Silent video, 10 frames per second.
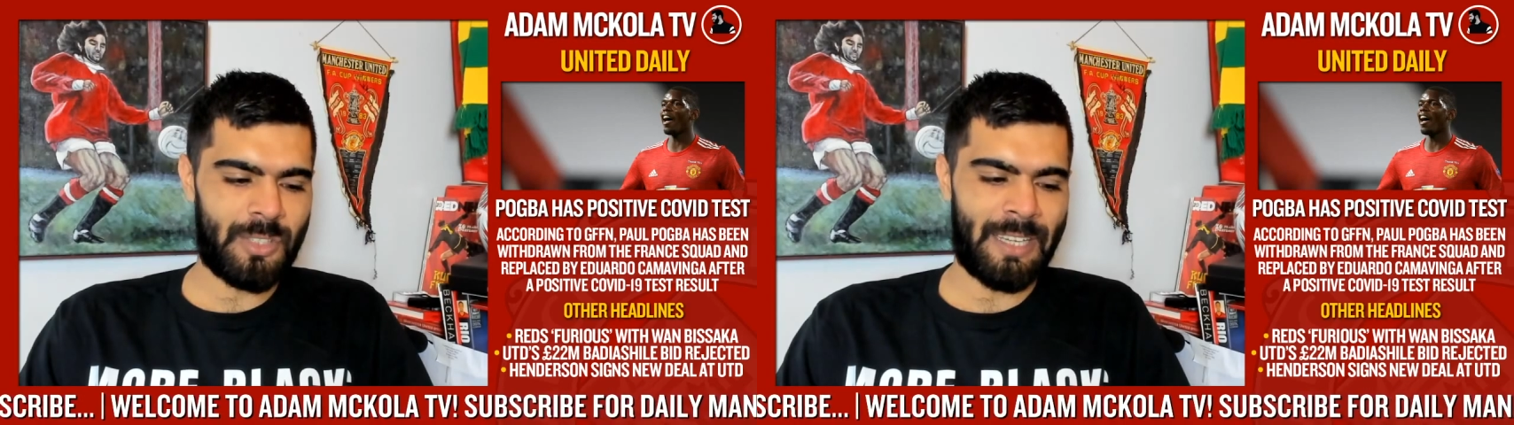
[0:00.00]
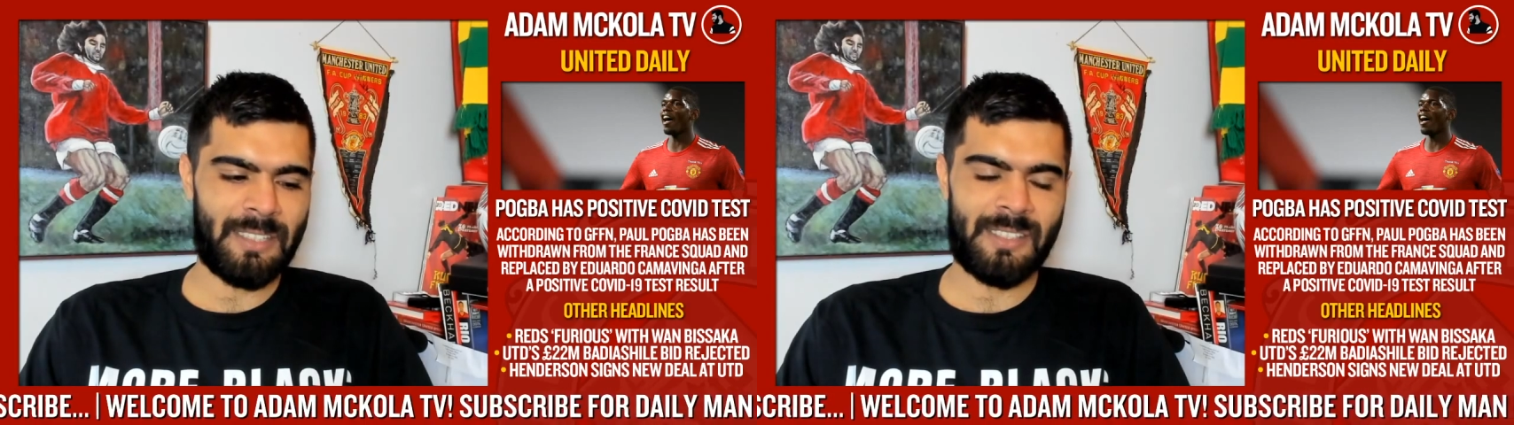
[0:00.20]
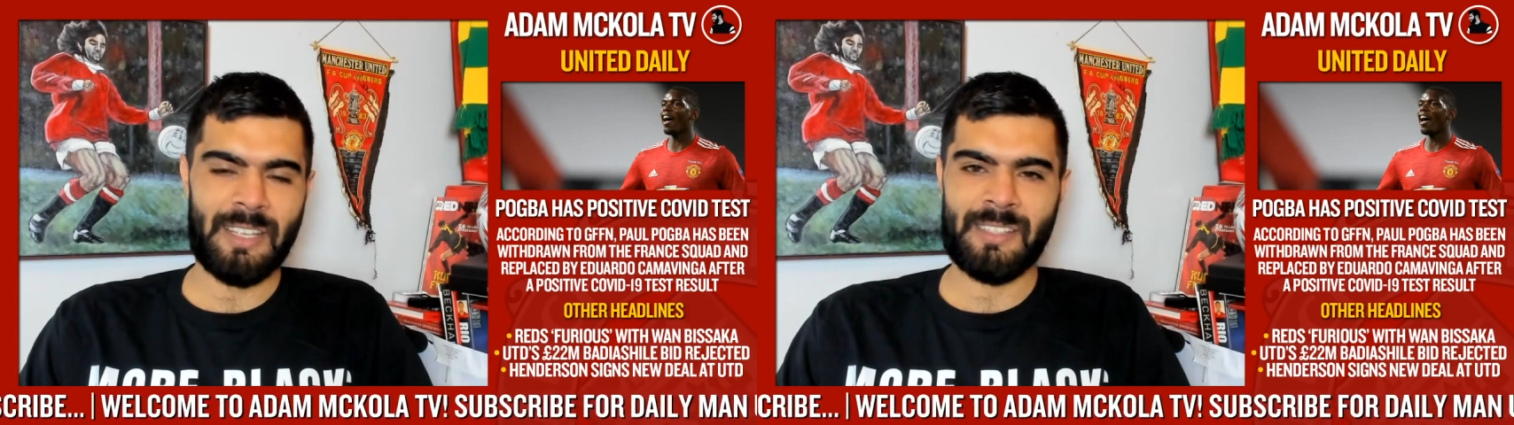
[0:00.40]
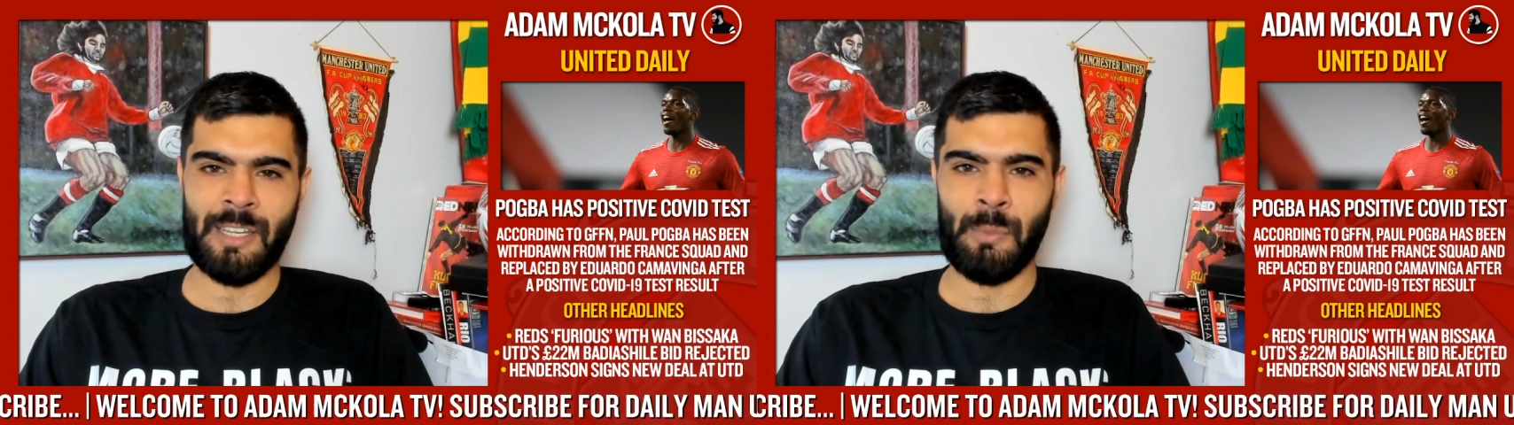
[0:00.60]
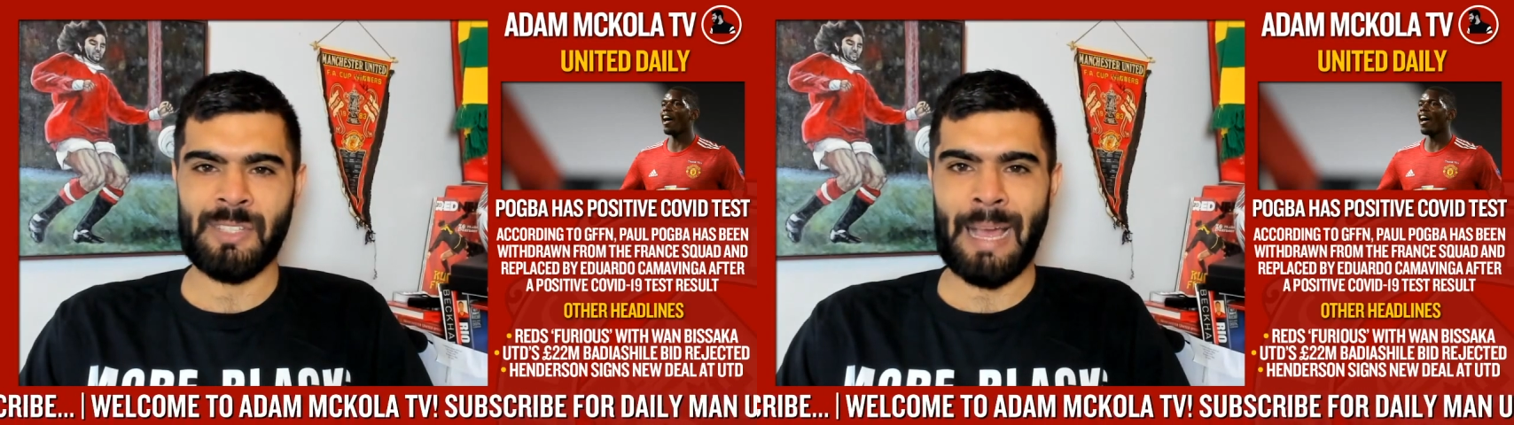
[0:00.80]
10 assists,
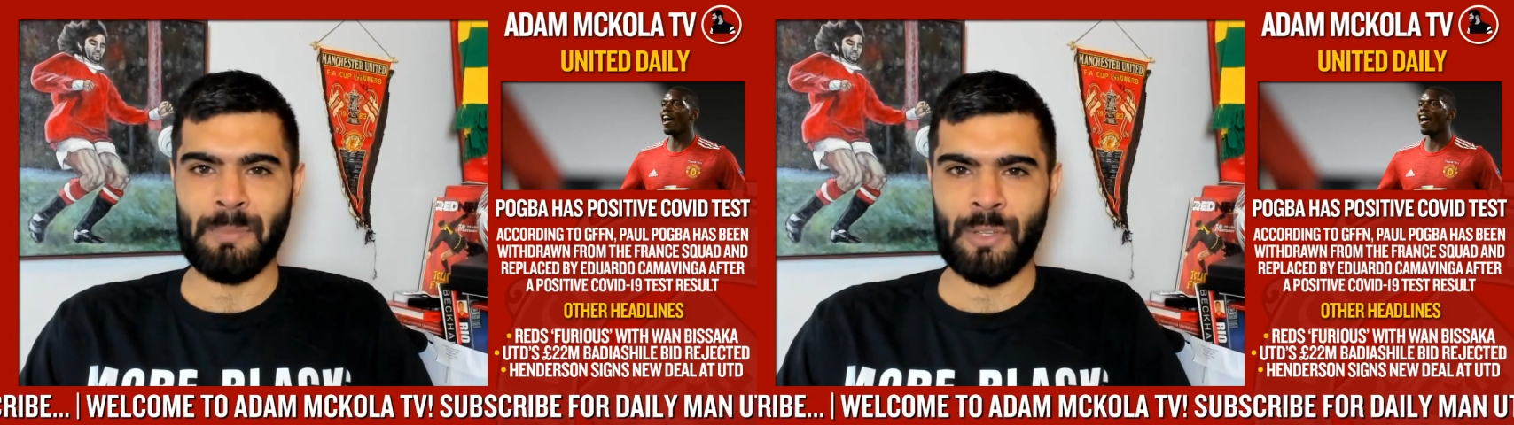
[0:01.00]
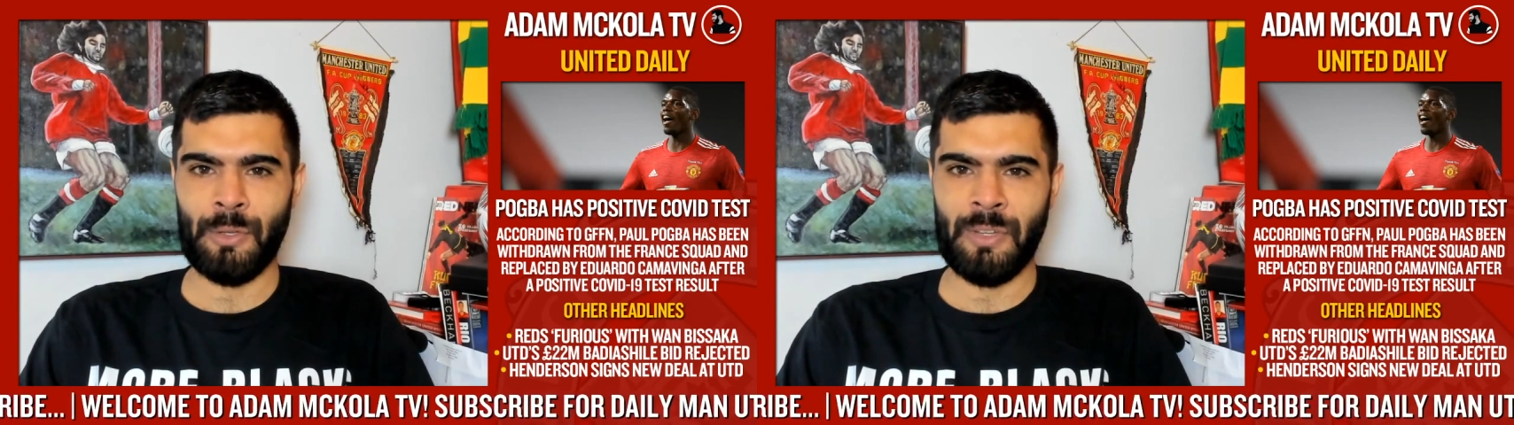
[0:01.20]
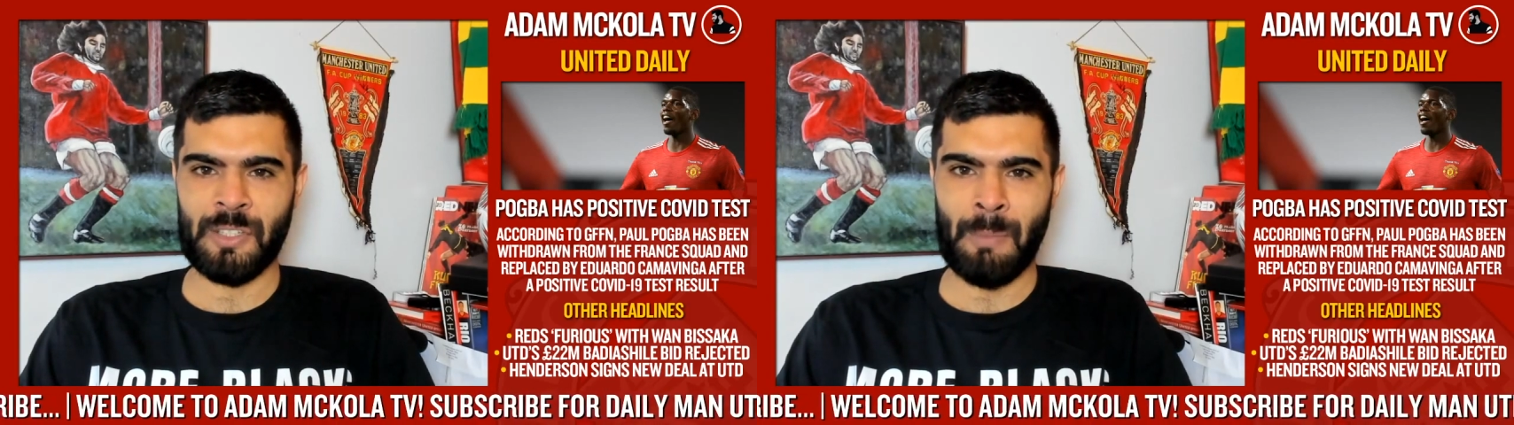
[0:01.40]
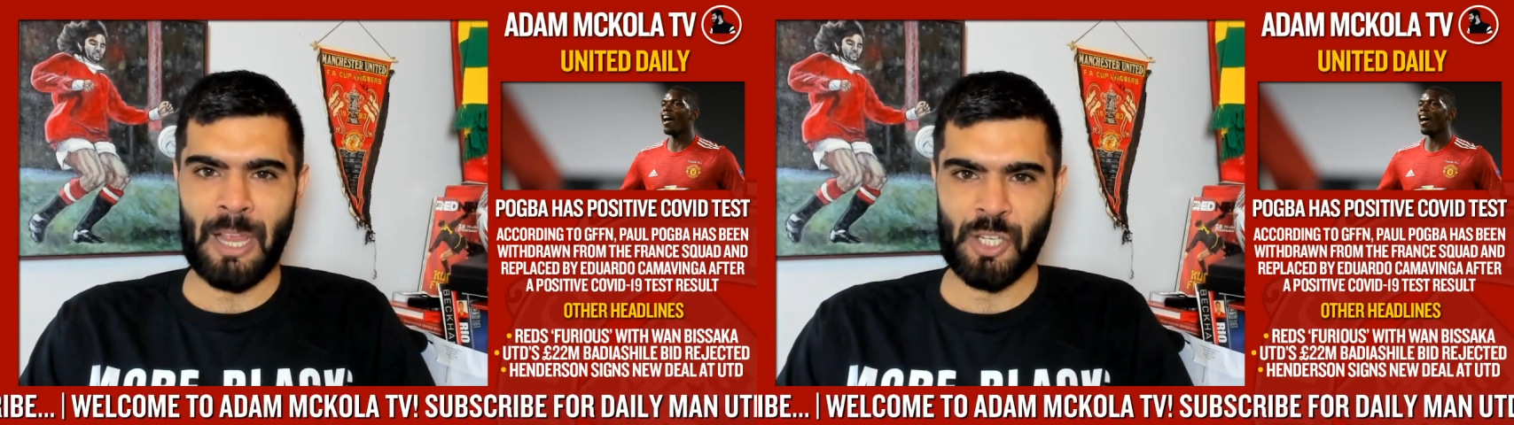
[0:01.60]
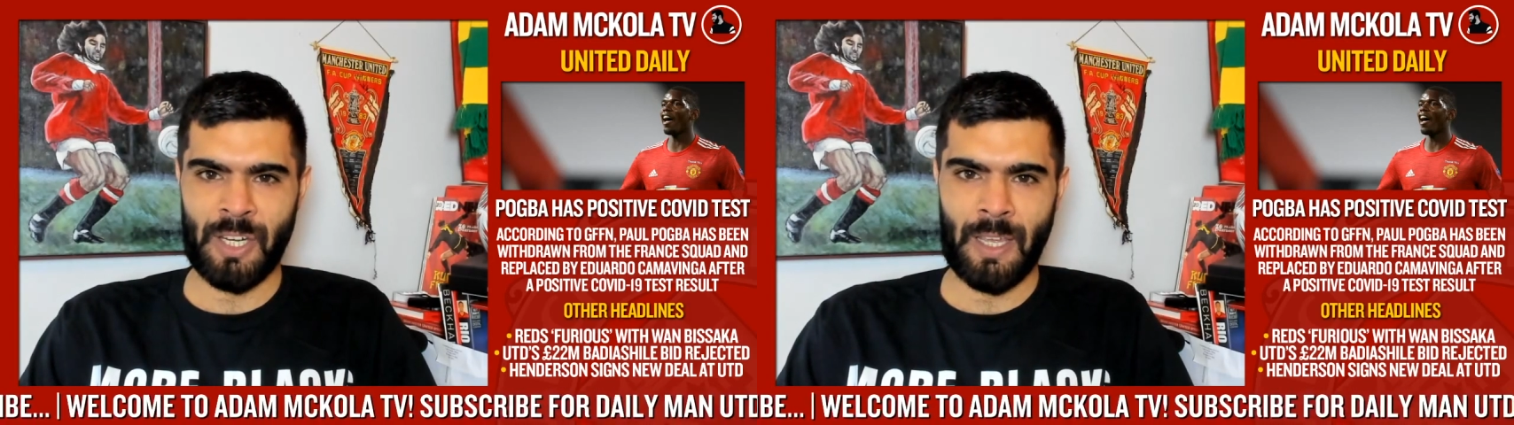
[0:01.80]
and he was absolutely
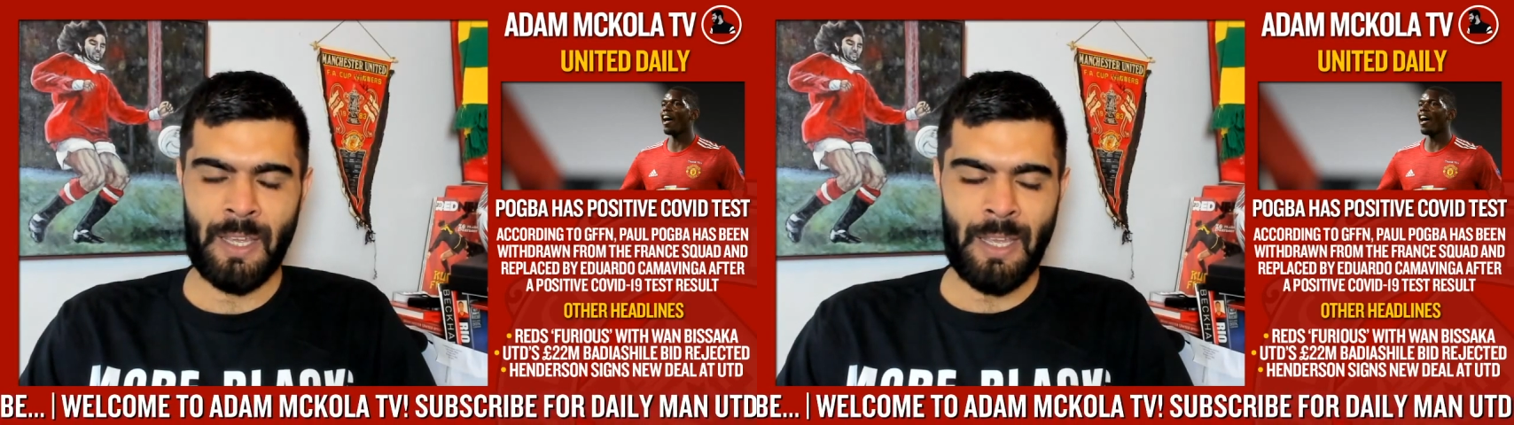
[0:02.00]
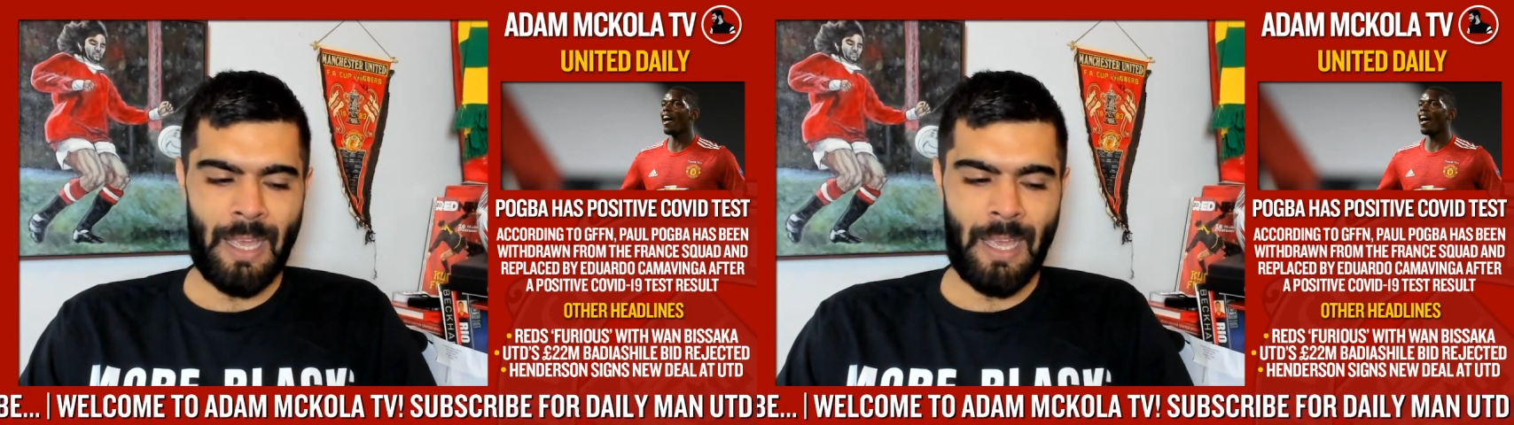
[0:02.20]
smashing it.